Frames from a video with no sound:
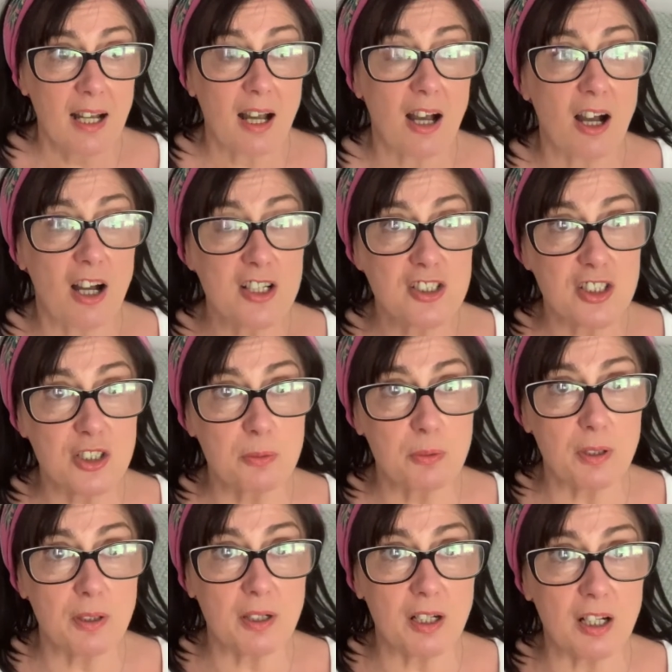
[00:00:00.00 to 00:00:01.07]
I do
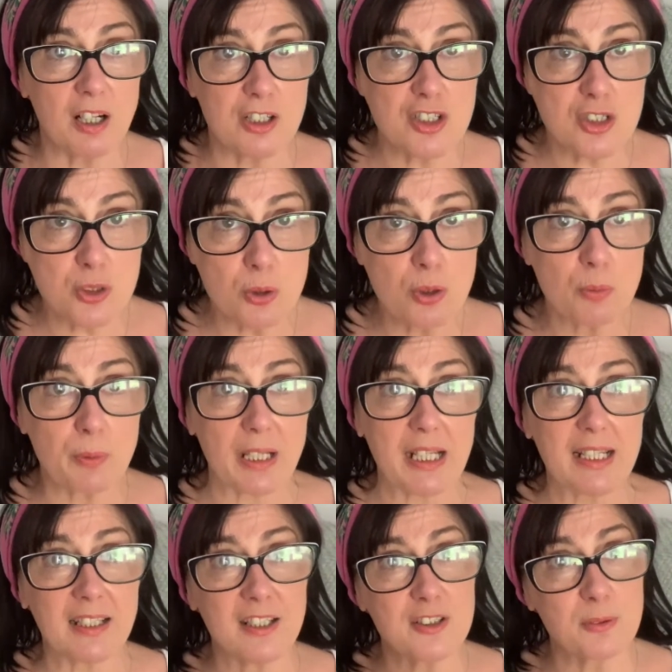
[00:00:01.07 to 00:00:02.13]
a short week
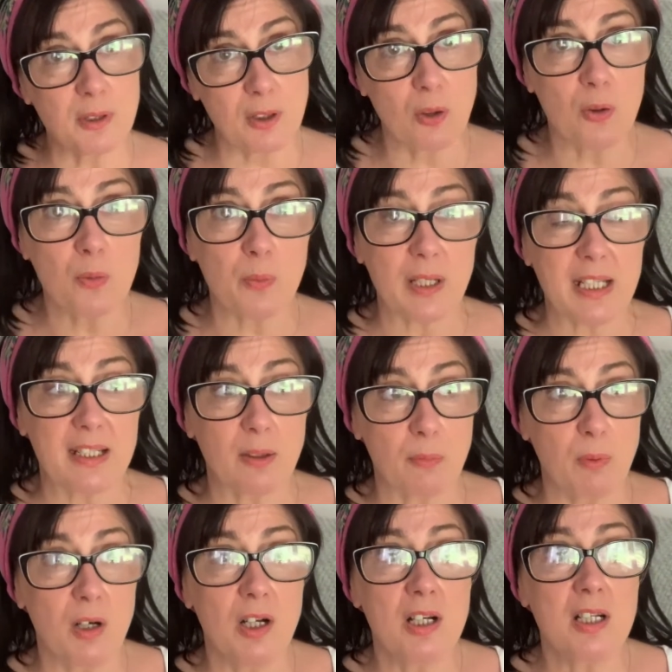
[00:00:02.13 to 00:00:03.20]
and I do a long week at
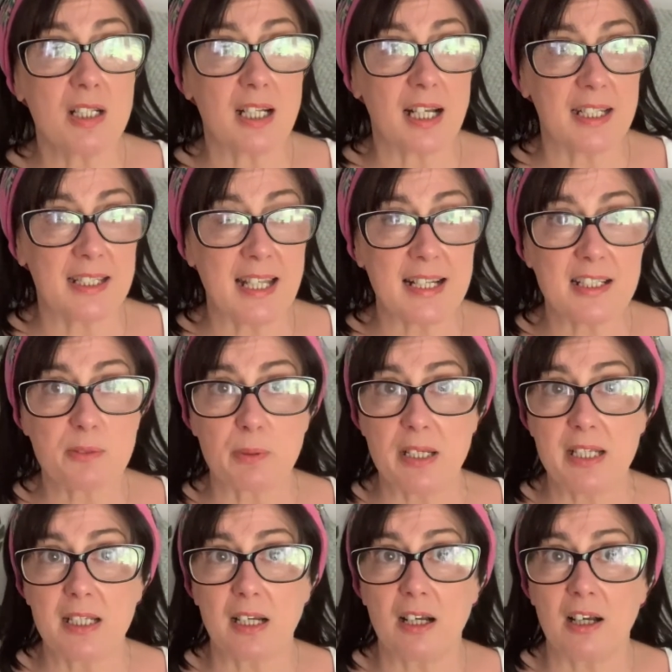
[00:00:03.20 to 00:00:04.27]
work, and next
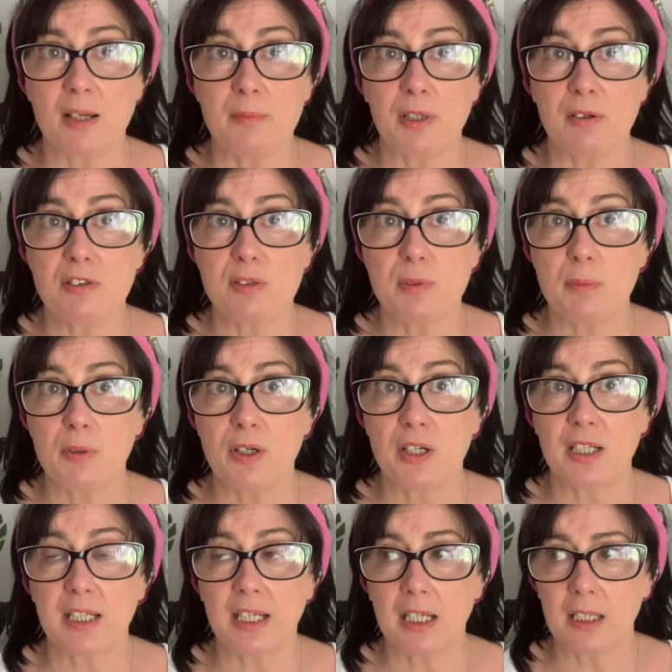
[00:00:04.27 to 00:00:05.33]
week I'm going to be
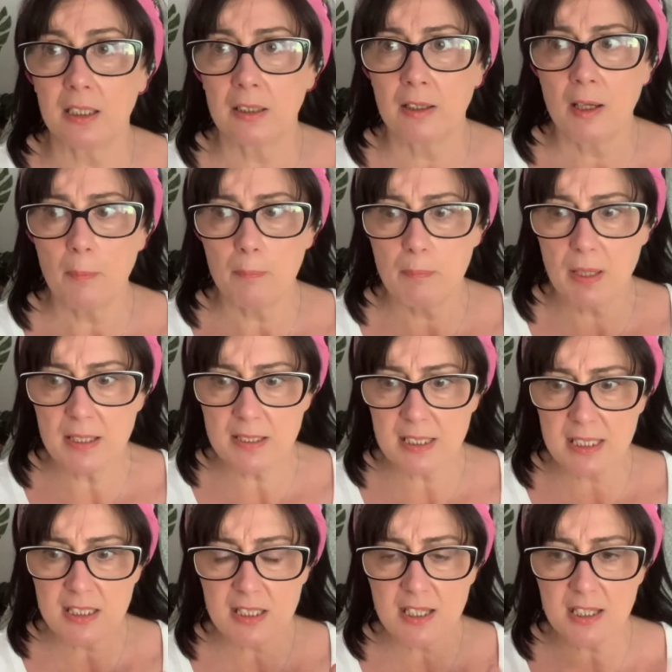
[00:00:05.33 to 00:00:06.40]
working Monday
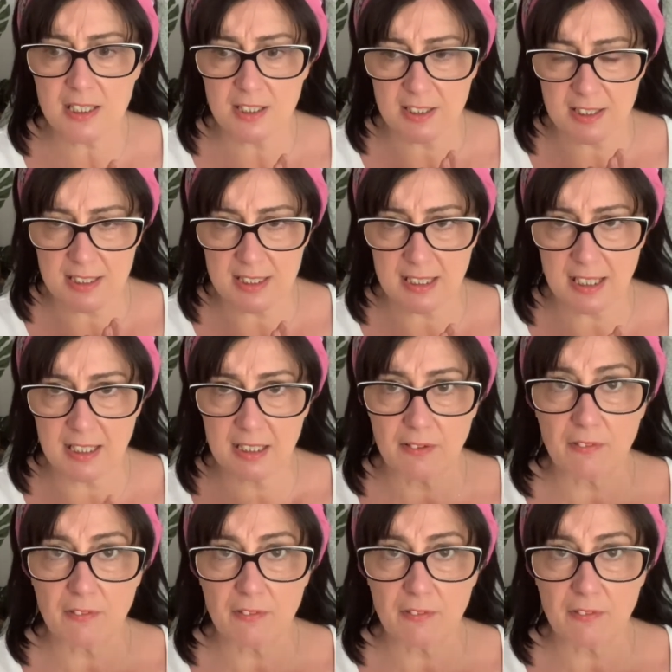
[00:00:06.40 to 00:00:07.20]
to Thursday,